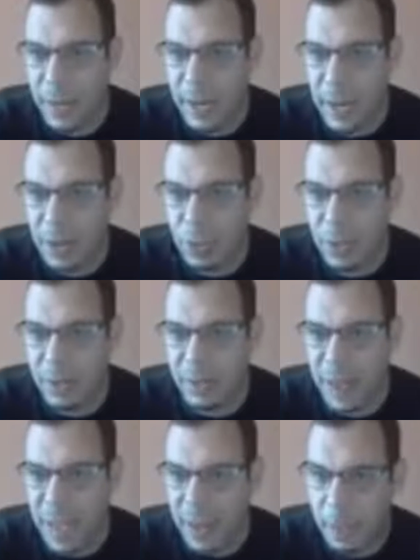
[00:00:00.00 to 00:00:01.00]
And for me,
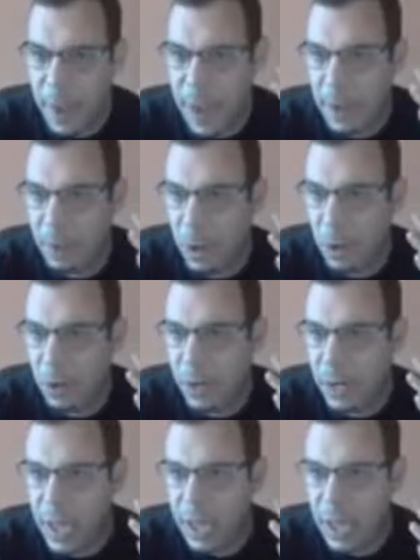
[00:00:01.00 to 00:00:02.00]
that was like
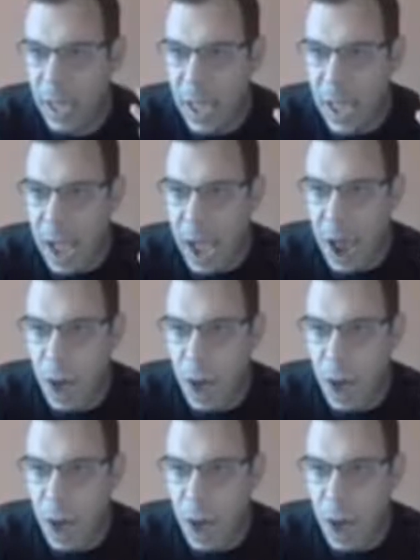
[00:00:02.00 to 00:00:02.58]
mind-boggling, like,